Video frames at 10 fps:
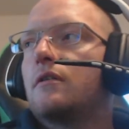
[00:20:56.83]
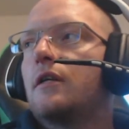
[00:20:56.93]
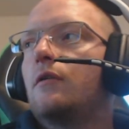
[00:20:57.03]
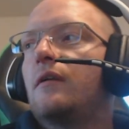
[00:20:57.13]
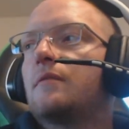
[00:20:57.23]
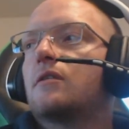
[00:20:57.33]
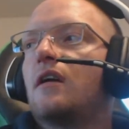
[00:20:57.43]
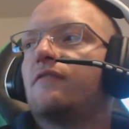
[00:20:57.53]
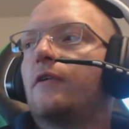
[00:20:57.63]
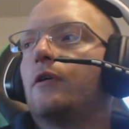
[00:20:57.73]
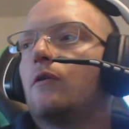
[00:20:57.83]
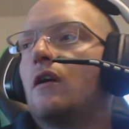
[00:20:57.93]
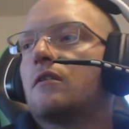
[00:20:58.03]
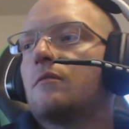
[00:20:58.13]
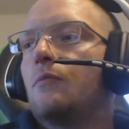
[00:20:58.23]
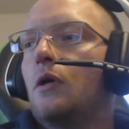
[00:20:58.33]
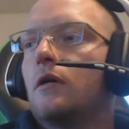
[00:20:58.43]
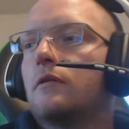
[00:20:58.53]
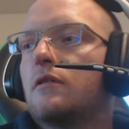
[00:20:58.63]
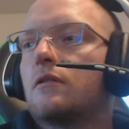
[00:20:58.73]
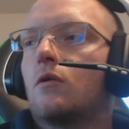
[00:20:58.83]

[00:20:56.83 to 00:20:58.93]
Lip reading: Thank you, MSI, for your awesome parts.